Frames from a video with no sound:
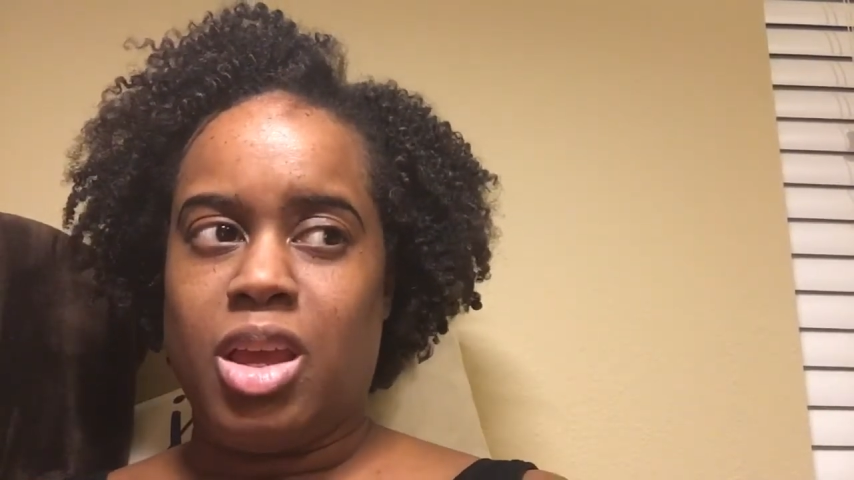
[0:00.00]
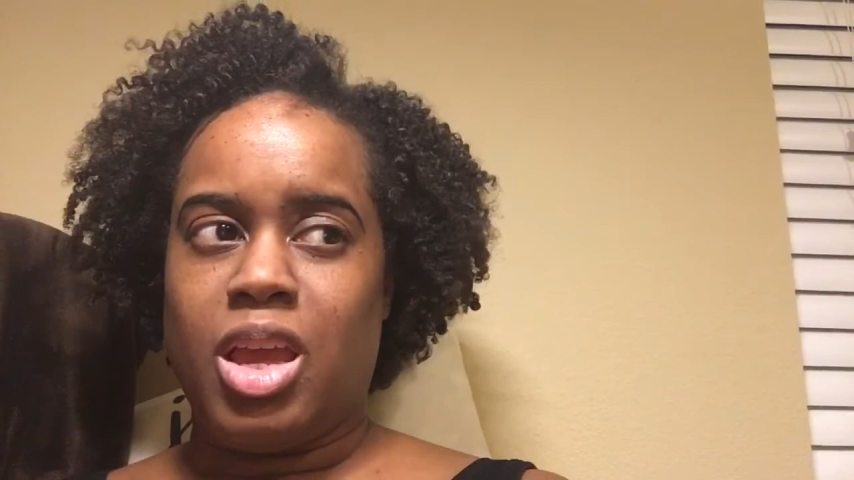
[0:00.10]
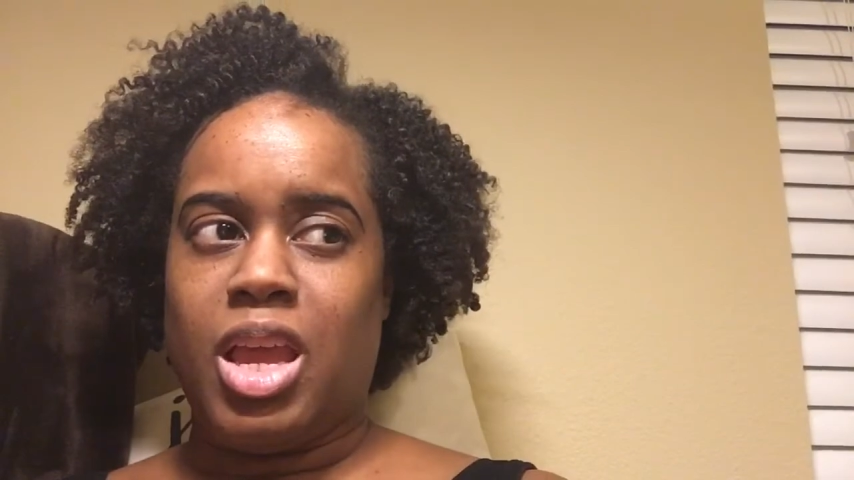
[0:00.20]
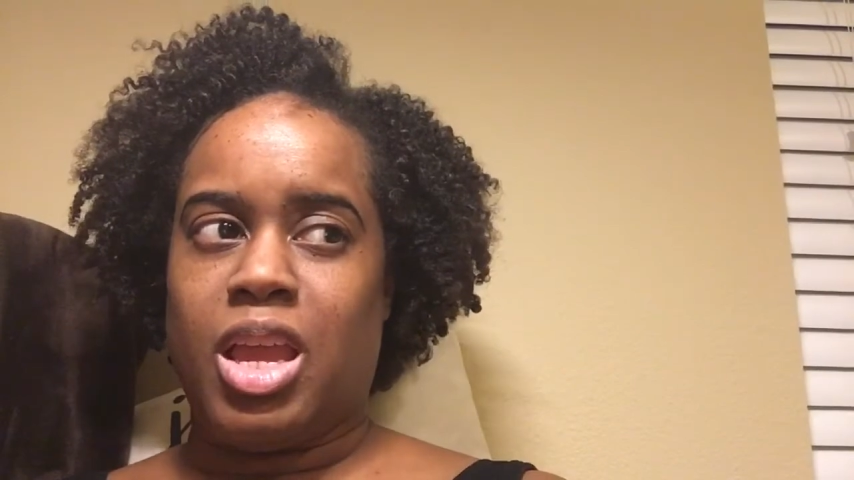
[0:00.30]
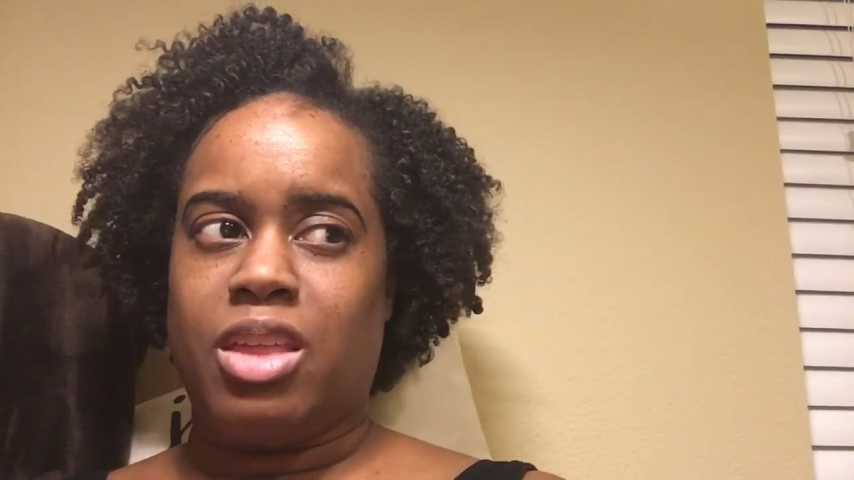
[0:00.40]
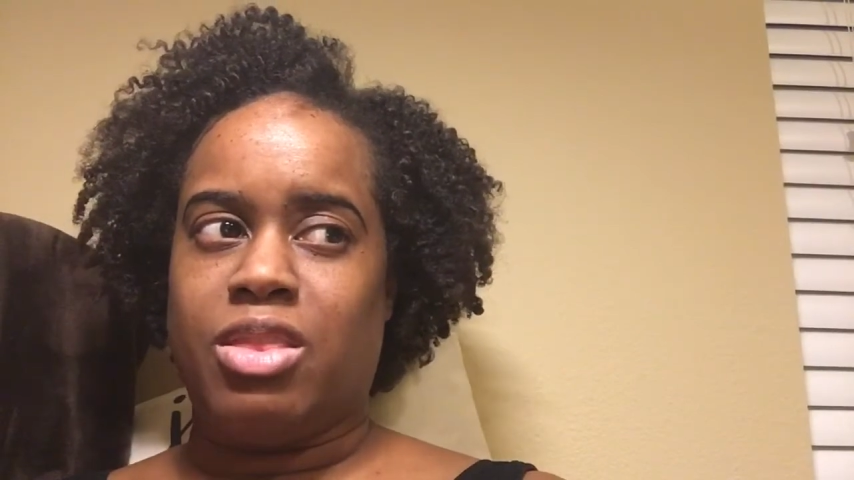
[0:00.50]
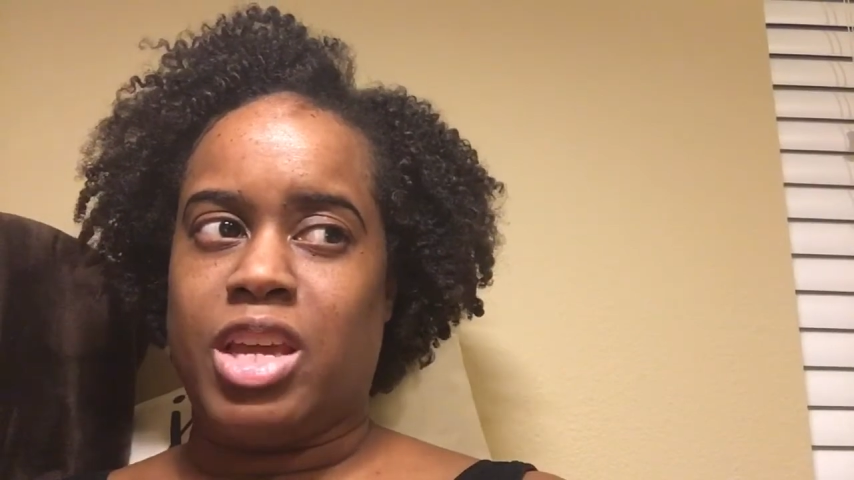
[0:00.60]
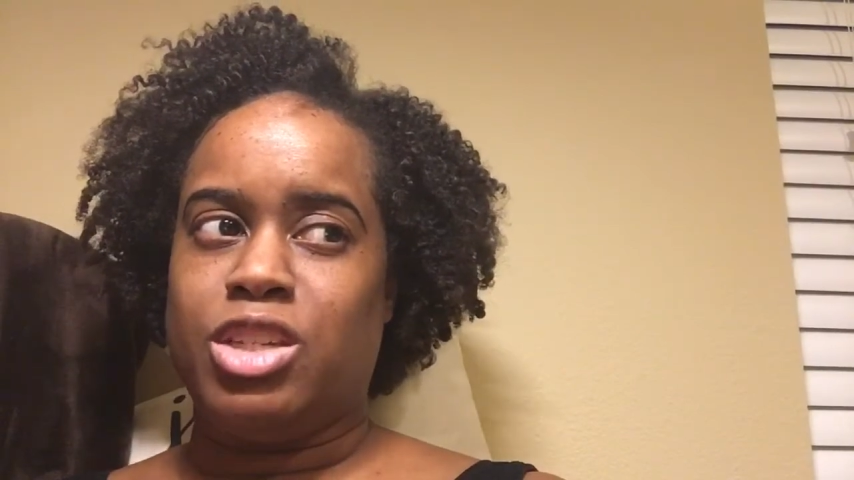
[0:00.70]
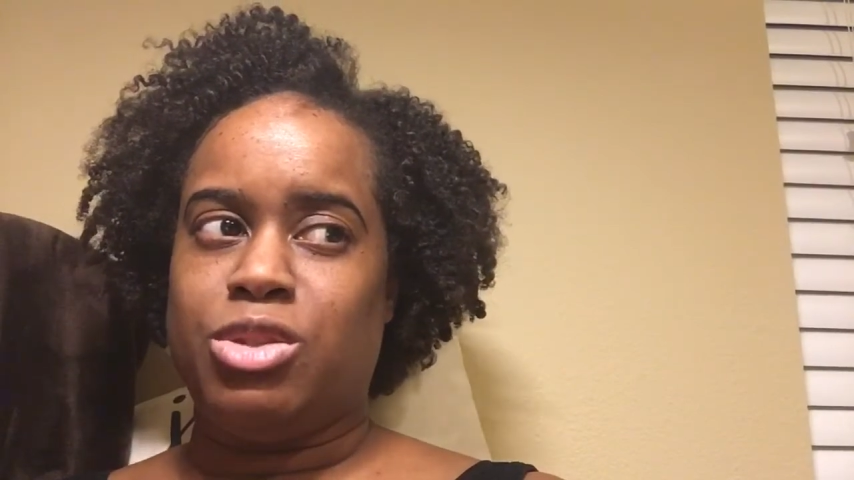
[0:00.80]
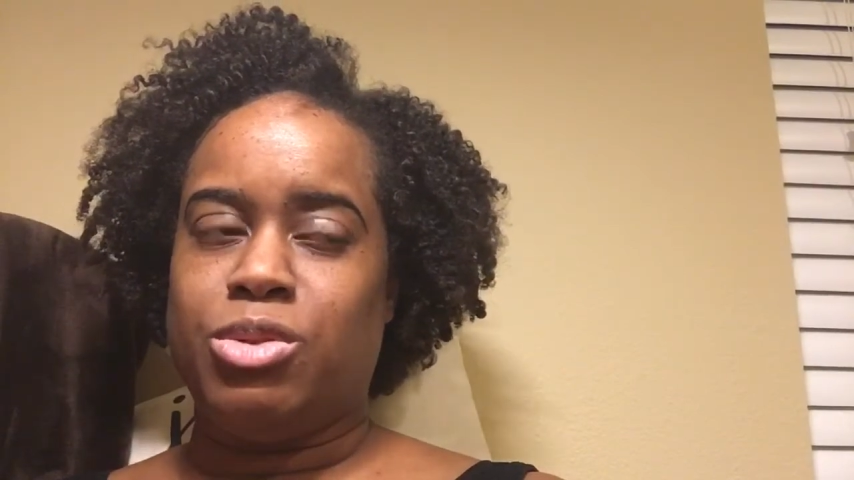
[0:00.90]
and they
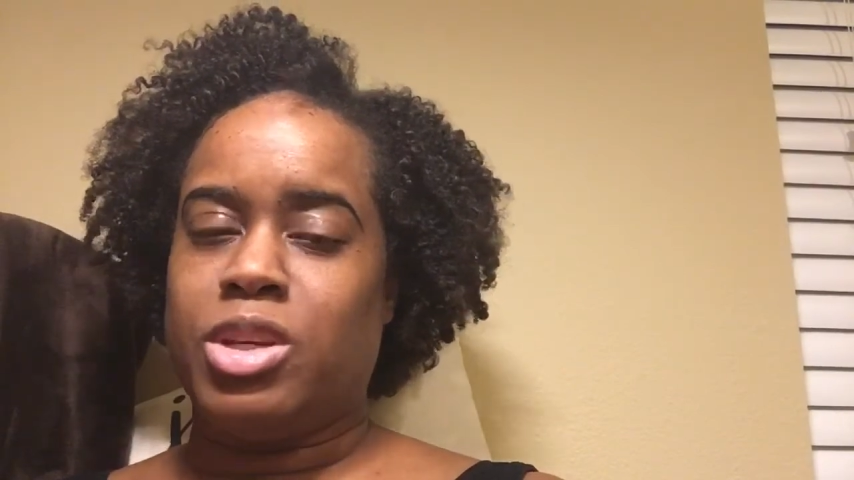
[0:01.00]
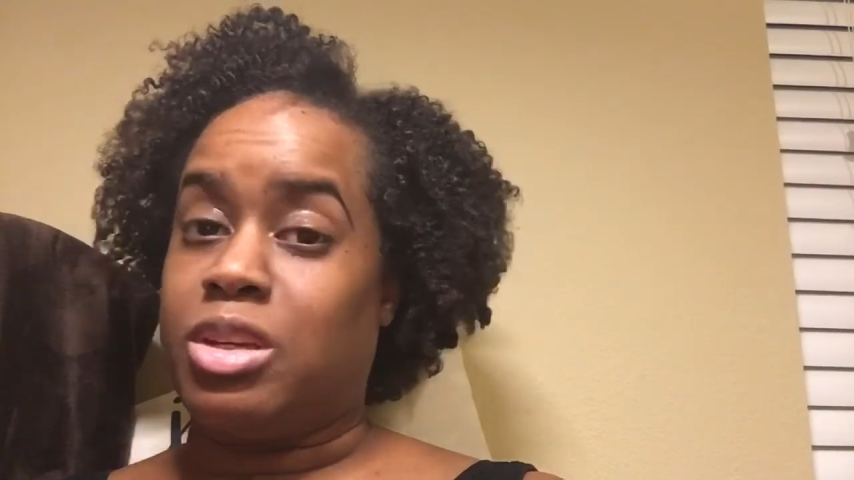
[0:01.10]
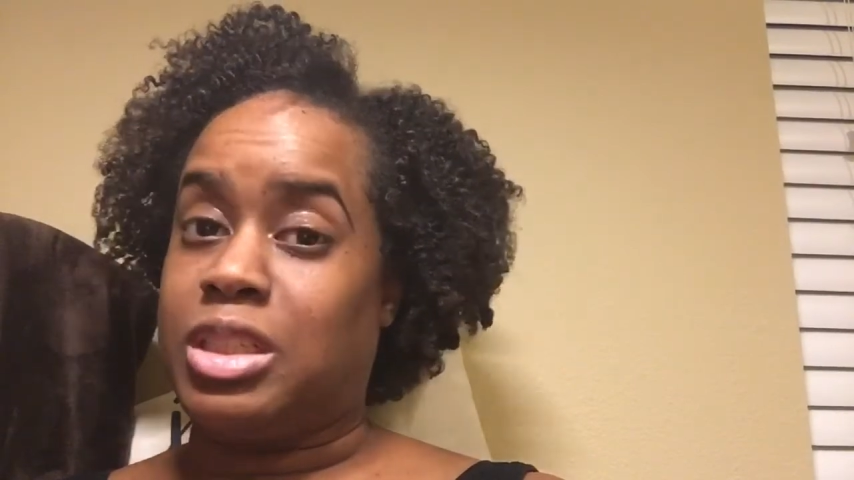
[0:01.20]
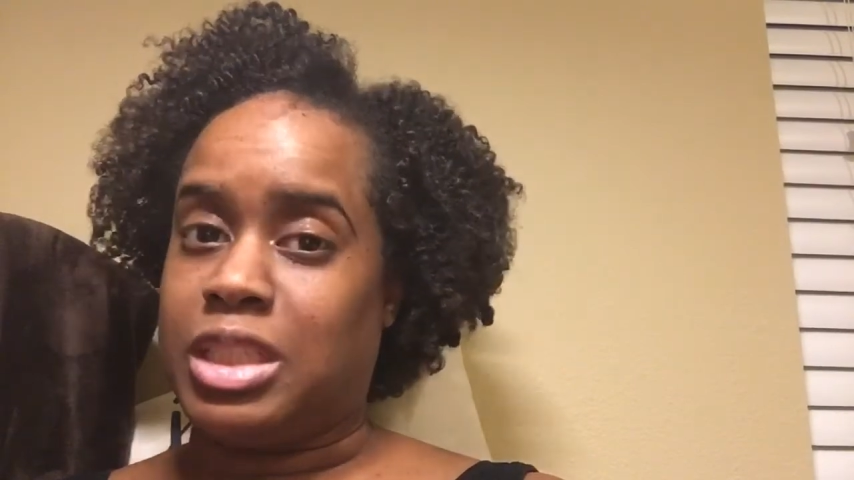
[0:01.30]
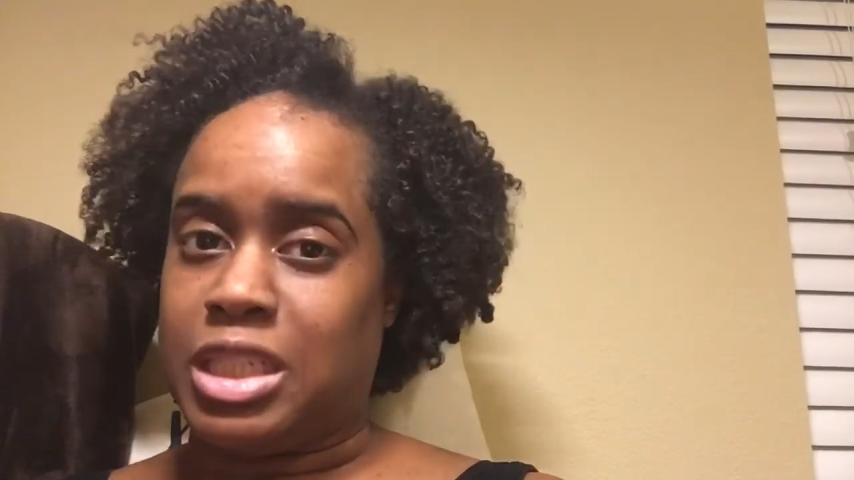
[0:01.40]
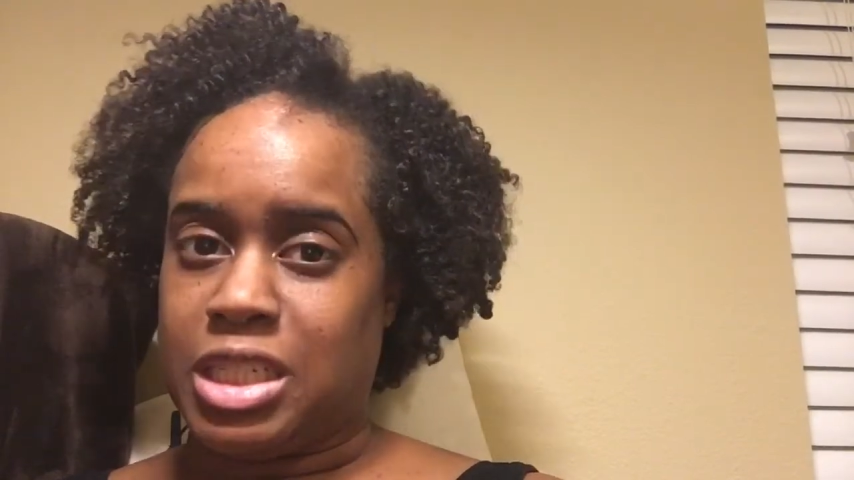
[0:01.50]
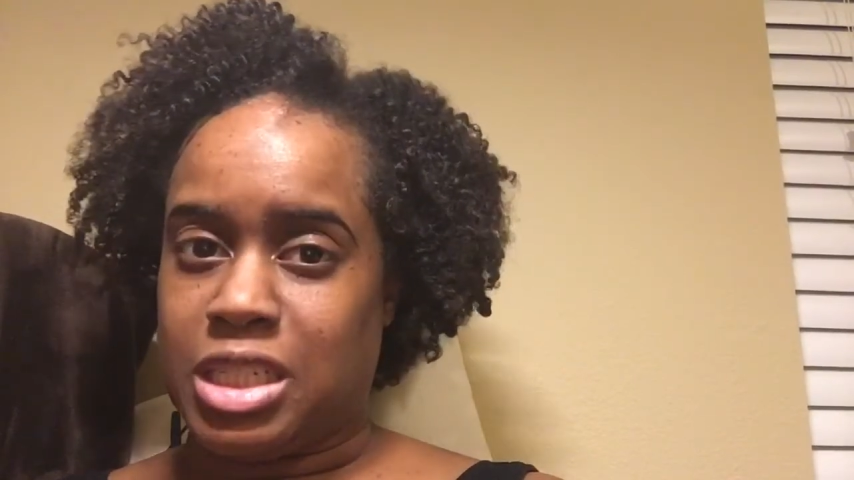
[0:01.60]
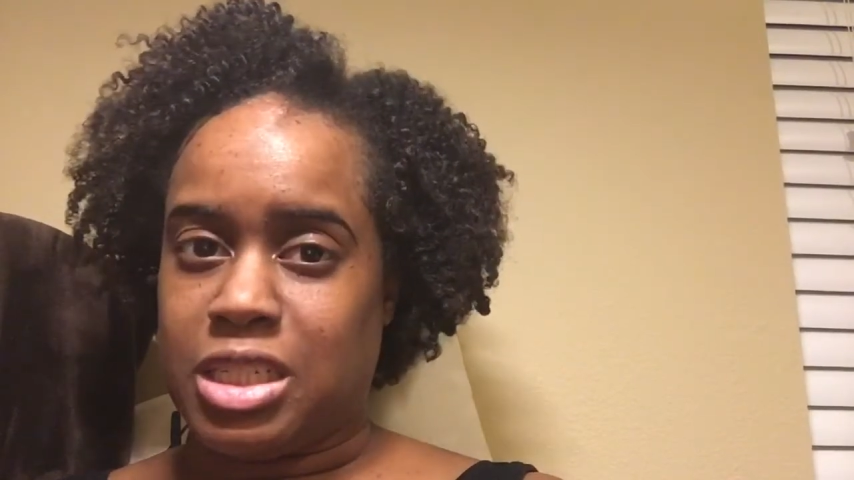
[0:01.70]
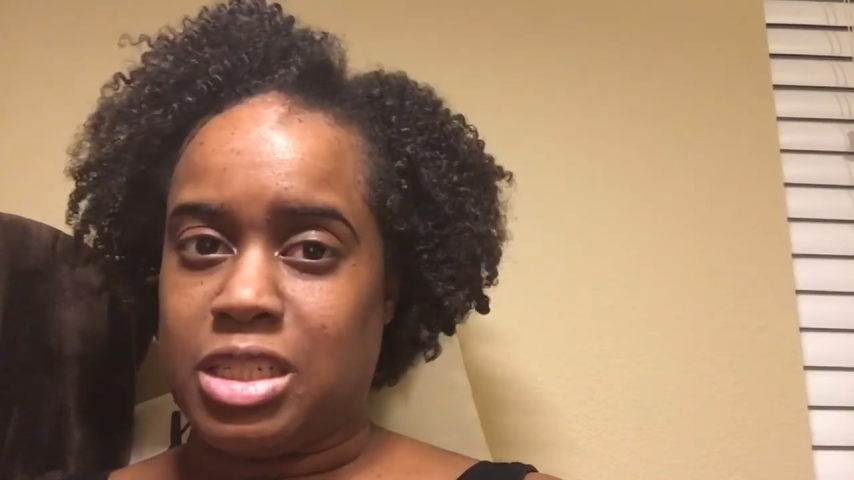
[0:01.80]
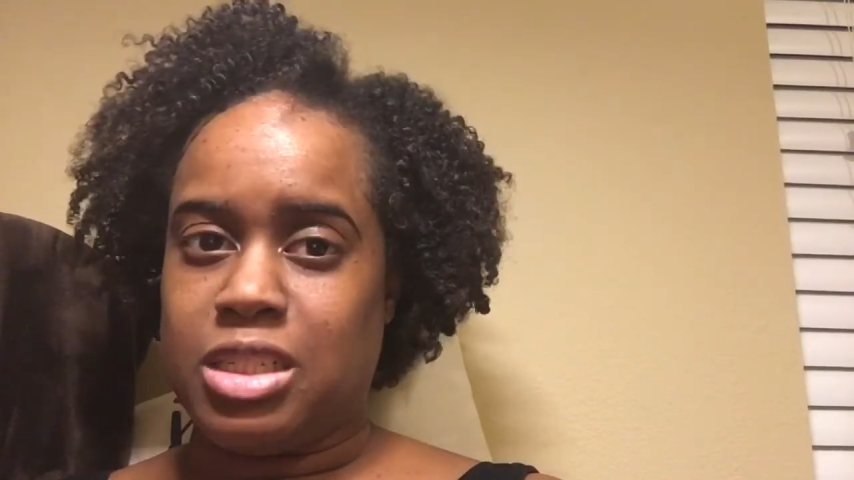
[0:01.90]
do their
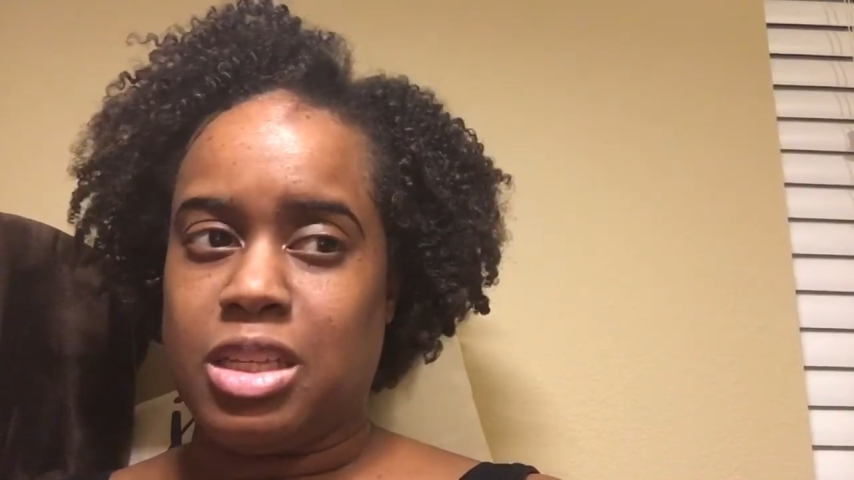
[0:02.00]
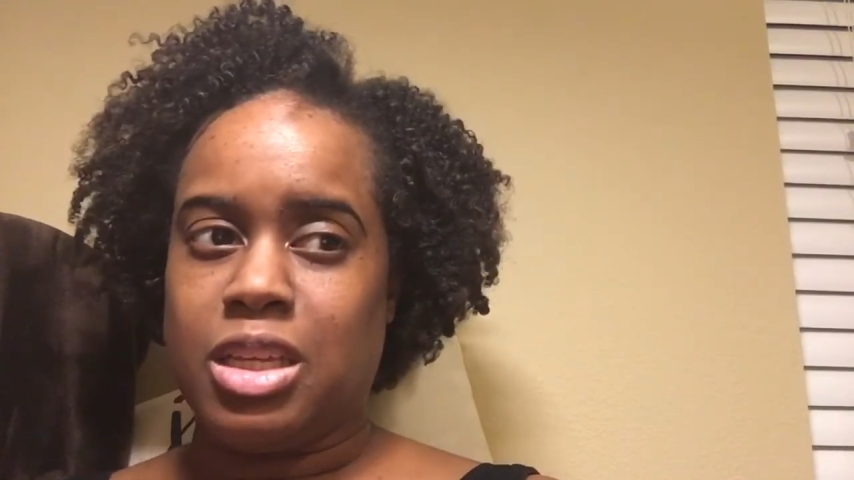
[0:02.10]
gleanings